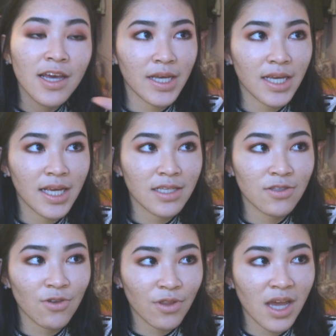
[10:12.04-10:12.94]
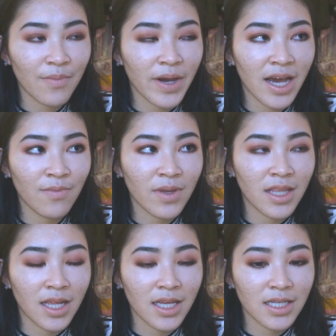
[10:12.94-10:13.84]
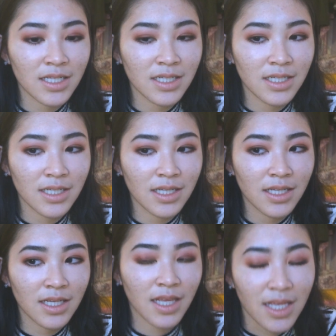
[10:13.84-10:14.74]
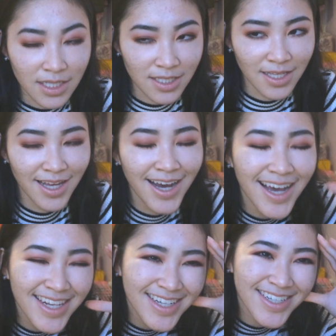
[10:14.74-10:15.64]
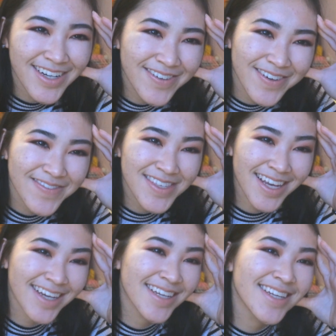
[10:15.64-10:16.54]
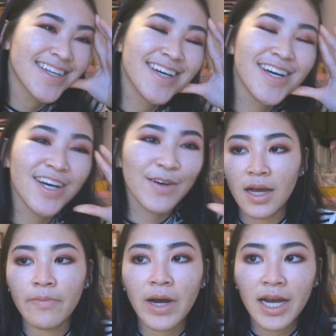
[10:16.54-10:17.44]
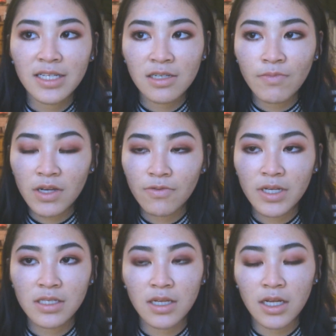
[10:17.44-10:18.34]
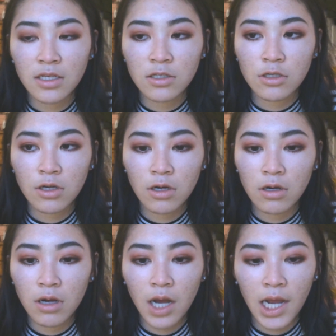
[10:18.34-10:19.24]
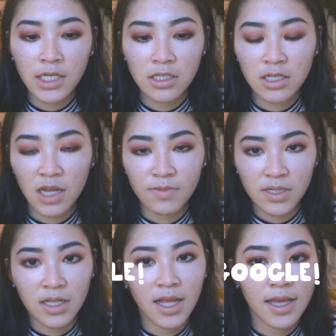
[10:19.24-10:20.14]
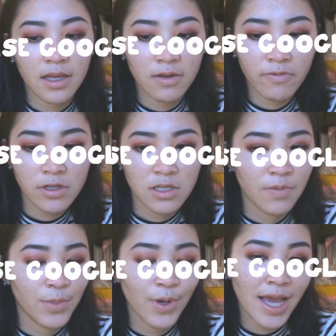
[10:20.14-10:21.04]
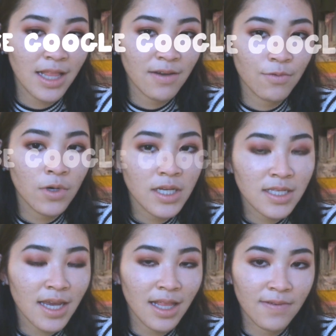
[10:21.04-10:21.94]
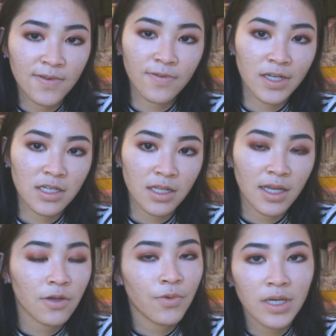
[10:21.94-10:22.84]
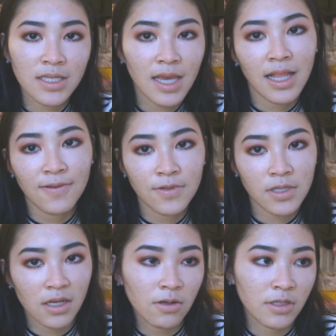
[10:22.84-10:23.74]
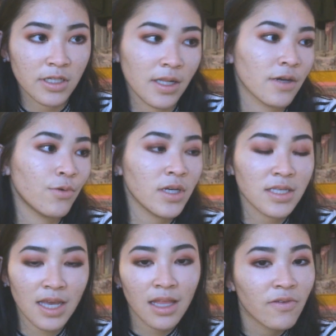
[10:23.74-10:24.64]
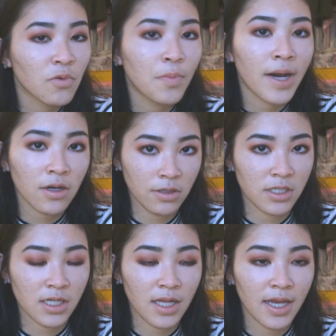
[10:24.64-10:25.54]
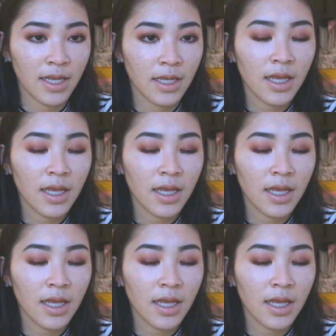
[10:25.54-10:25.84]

But it's not that bad, but like it is. I don't know what I'm saying. I did my research. I just typed in, like, for example, what is A-level French like? What is A-level psychology like? What is A-level biology like?